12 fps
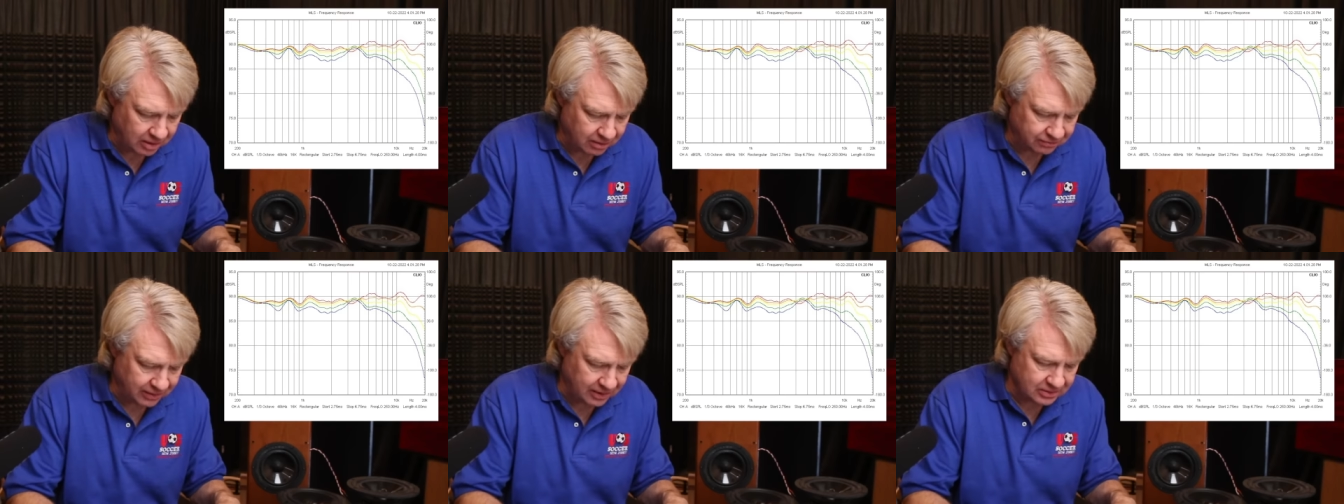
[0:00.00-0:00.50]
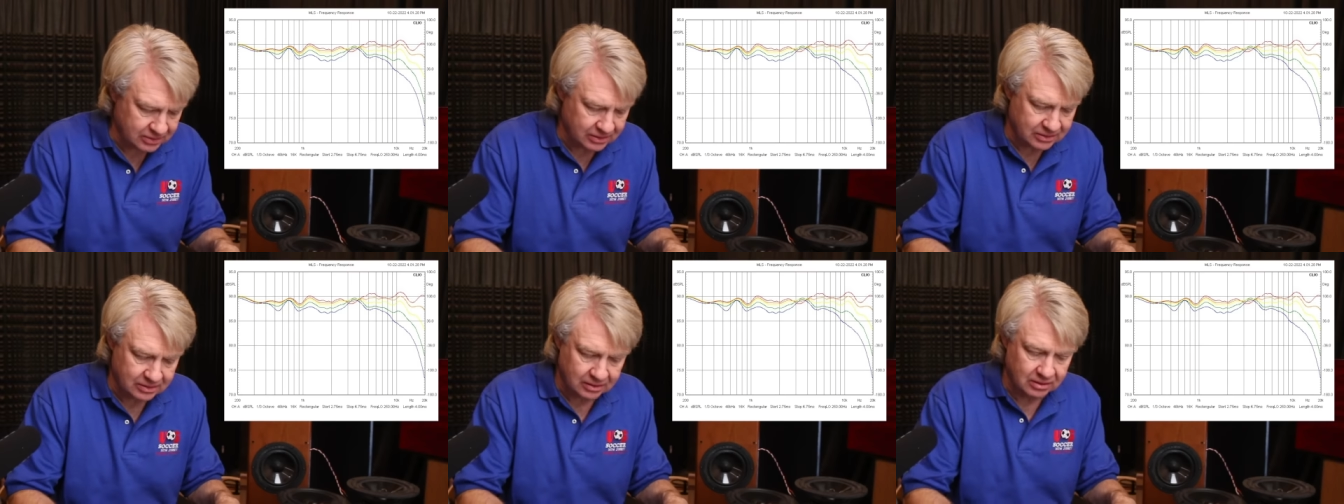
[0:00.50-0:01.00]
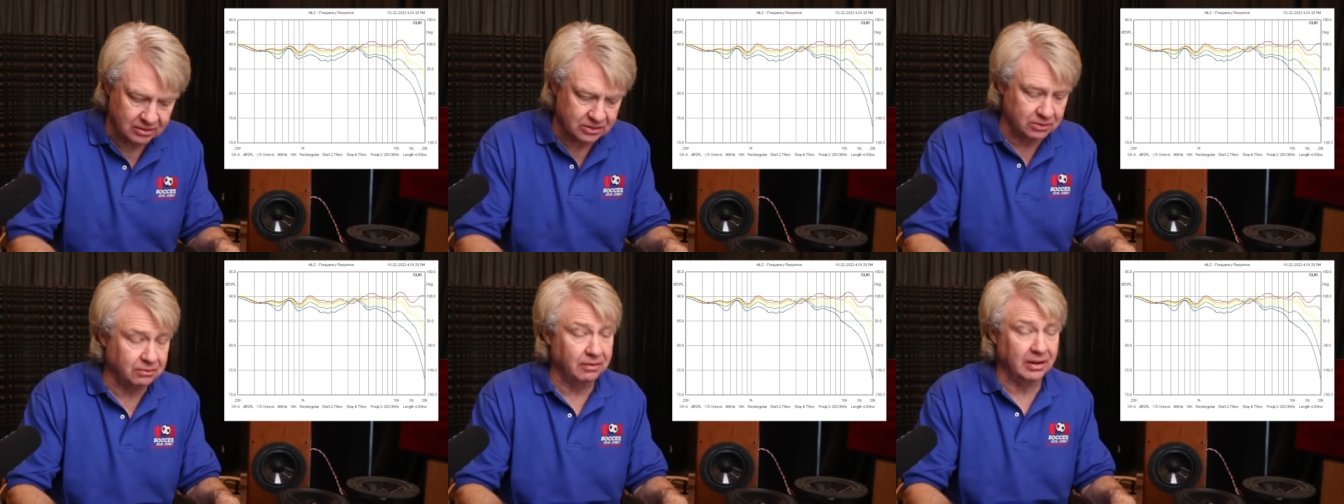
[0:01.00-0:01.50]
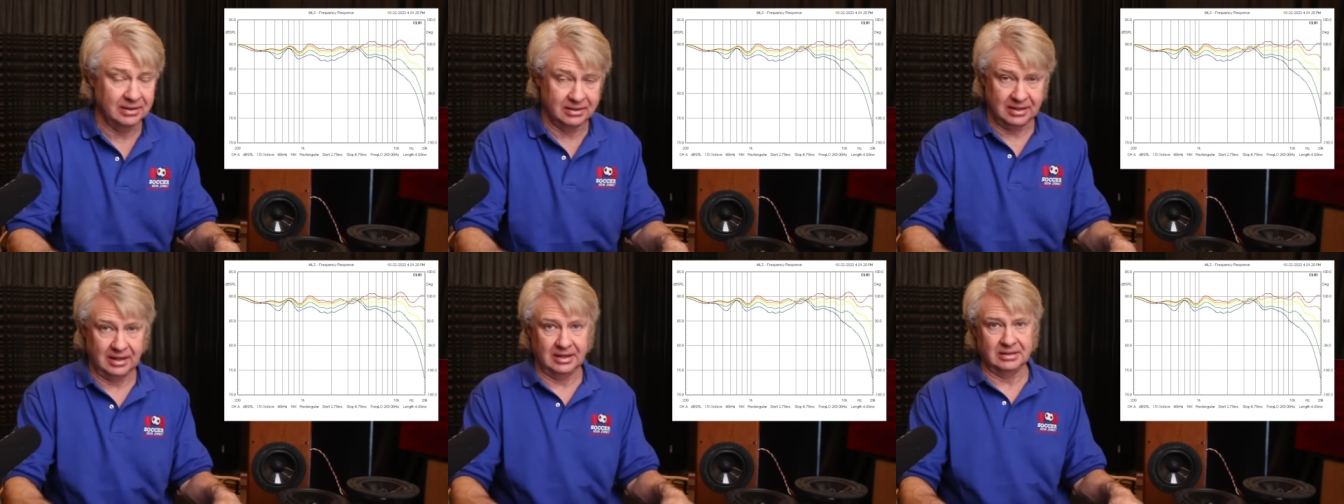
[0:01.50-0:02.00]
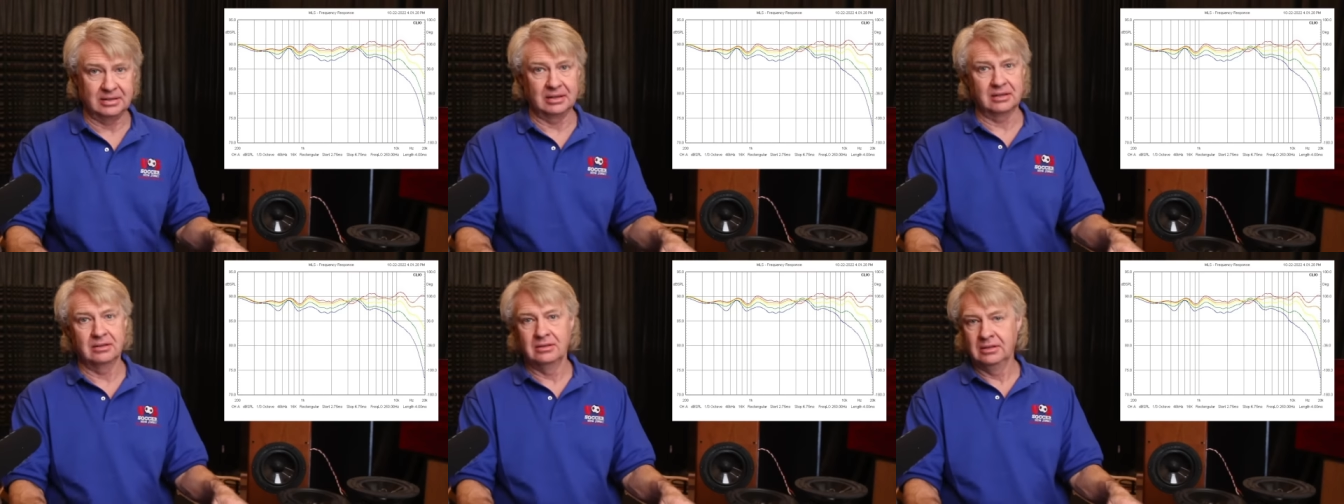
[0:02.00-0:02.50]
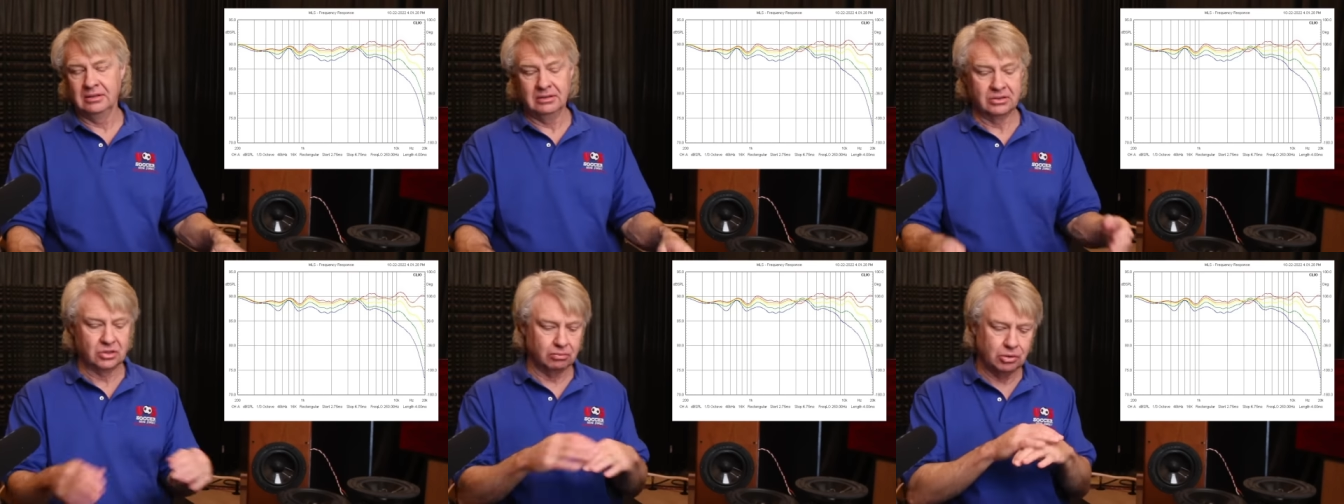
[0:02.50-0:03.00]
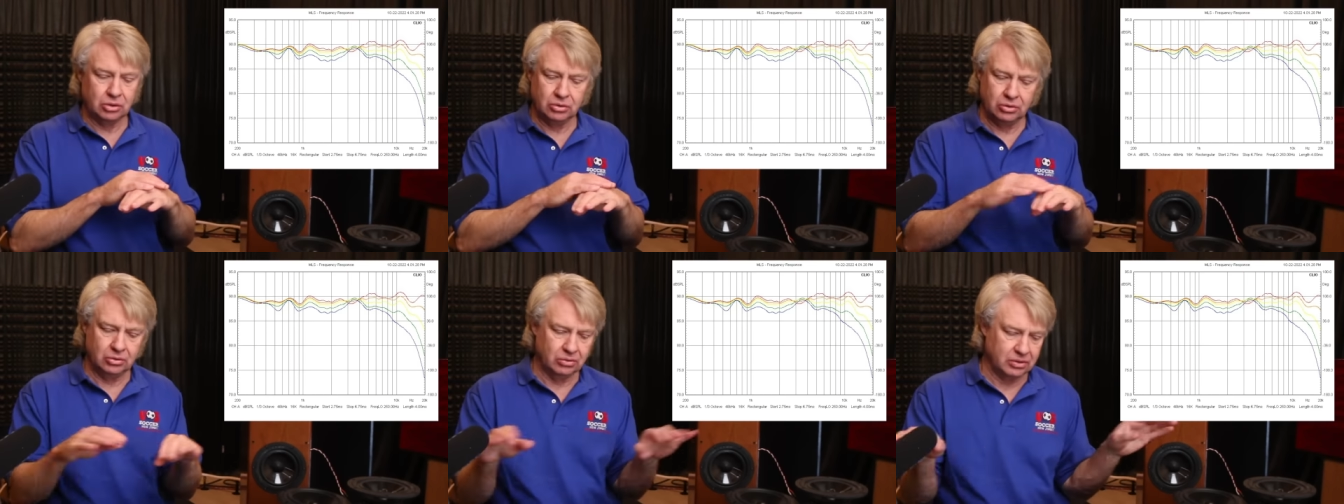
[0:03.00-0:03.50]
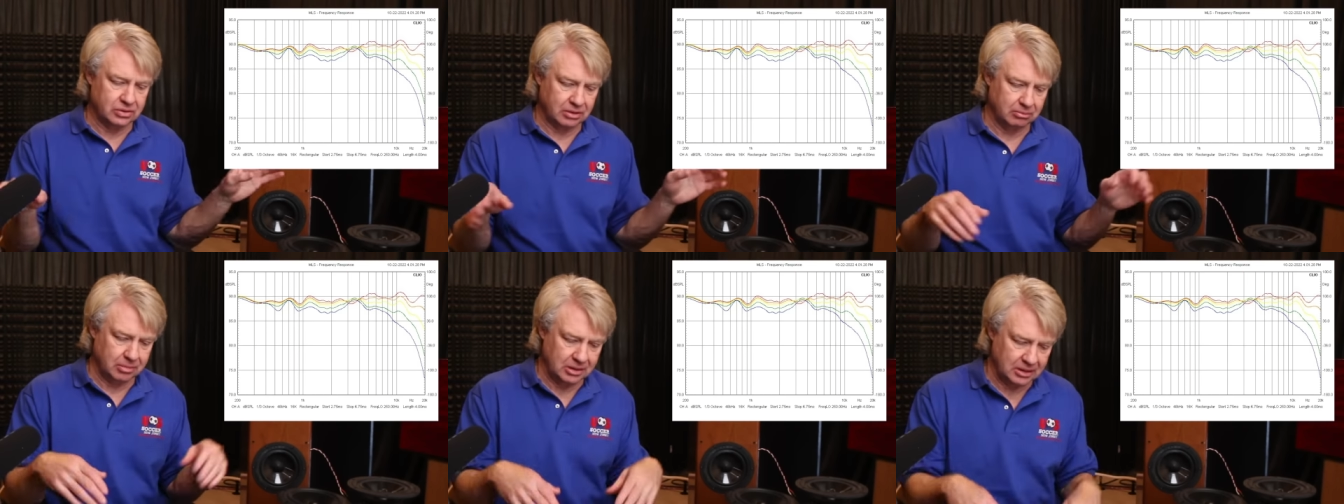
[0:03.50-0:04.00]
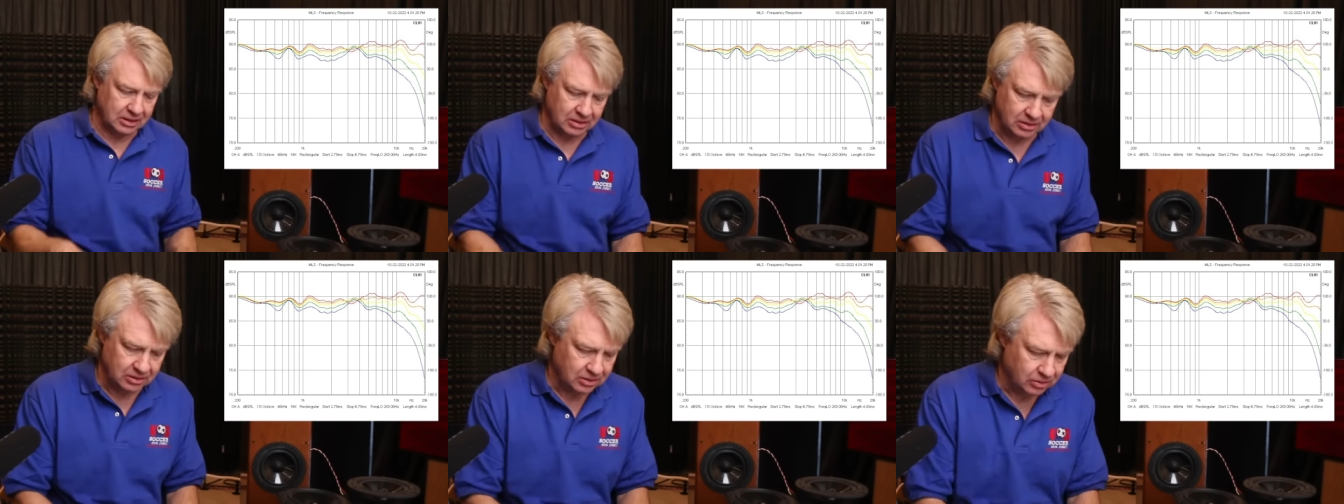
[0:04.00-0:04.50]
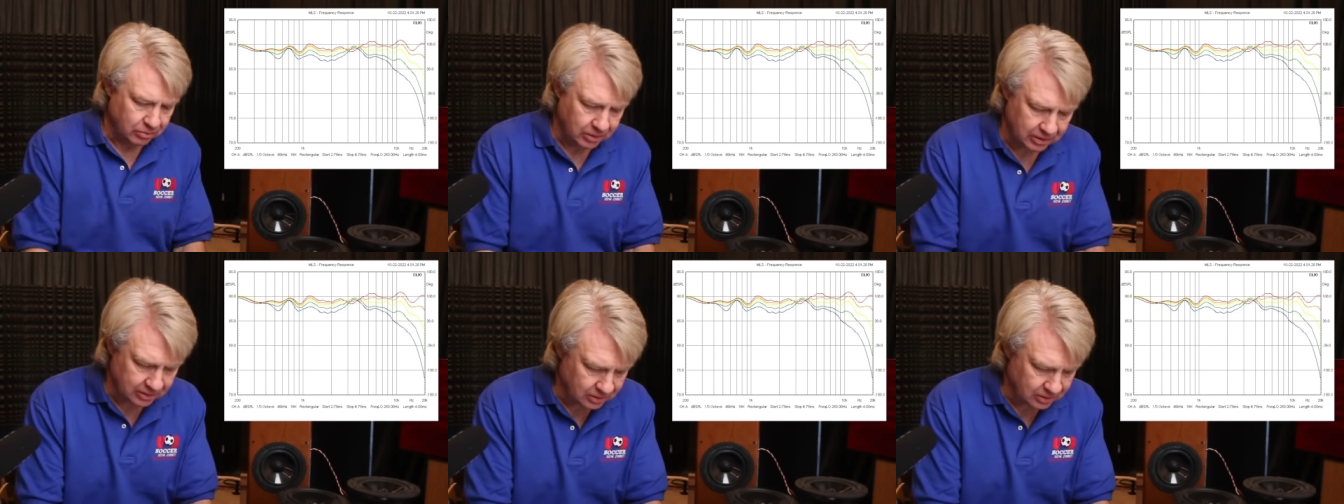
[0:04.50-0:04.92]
off axis looks fantastic smooth This can be, really